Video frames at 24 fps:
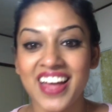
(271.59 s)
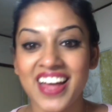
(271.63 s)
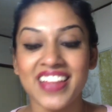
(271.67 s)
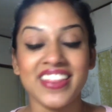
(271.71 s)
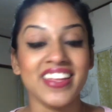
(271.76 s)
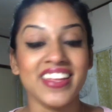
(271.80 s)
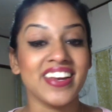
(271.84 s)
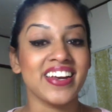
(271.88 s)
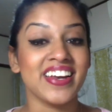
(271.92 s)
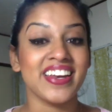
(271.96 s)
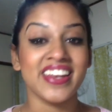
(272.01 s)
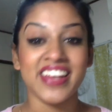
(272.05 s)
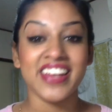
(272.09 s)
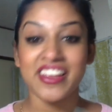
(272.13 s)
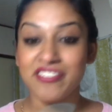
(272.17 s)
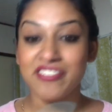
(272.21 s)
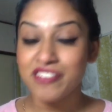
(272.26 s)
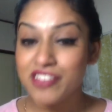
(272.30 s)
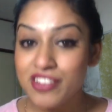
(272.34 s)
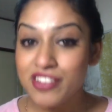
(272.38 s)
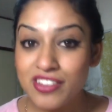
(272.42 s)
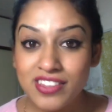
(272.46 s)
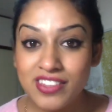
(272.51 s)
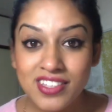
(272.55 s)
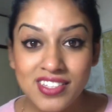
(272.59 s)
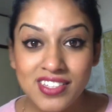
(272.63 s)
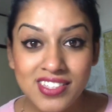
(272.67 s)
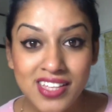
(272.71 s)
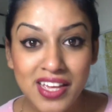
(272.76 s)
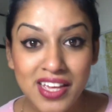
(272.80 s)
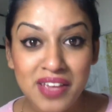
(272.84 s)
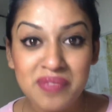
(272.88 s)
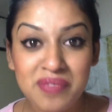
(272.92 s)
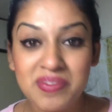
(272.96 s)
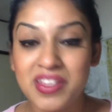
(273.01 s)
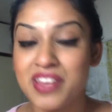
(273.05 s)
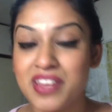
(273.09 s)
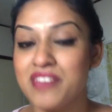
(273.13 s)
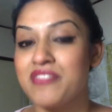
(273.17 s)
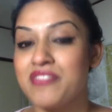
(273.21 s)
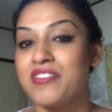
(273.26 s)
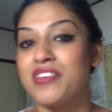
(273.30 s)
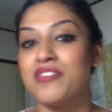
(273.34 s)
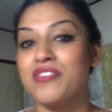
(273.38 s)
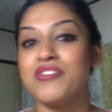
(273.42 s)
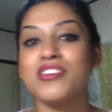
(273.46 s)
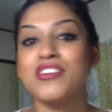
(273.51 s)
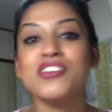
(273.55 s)
They never look the same.
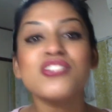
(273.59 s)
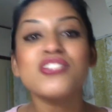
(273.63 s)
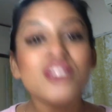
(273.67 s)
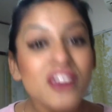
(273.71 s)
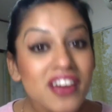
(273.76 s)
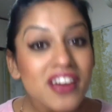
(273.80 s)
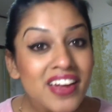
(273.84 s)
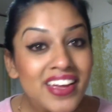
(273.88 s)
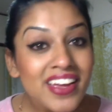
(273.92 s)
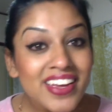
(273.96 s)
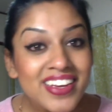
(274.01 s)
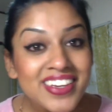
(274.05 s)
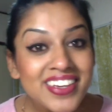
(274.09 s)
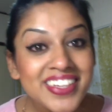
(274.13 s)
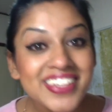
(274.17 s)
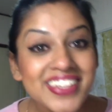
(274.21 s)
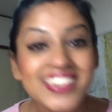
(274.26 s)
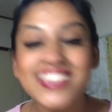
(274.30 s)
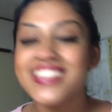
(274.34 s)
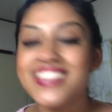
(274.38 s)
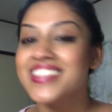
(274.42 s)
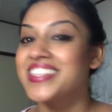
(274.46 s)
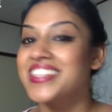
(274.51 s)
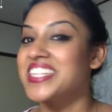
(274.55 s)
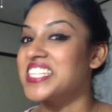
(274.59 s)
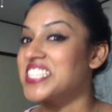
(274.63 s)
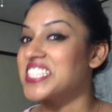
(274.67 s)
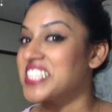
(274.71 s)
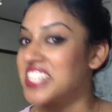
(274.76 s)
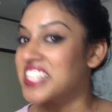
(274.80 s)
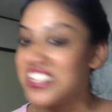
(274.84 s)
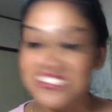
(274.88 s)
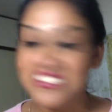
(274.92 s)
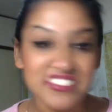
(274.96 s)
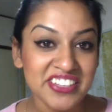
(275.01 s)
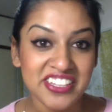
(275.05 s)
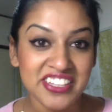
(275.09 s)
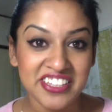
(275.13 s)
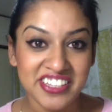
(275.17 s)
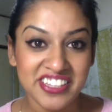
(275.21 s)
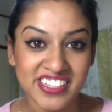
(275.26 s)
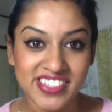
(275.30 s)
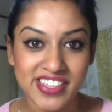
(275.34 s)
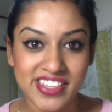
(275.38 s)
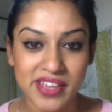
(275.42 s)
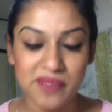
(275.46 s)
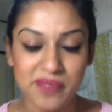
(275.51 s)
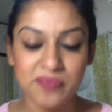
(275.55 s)
Even if you're trying, they'll never look the
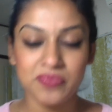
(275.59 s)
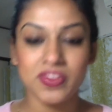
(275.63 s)
same.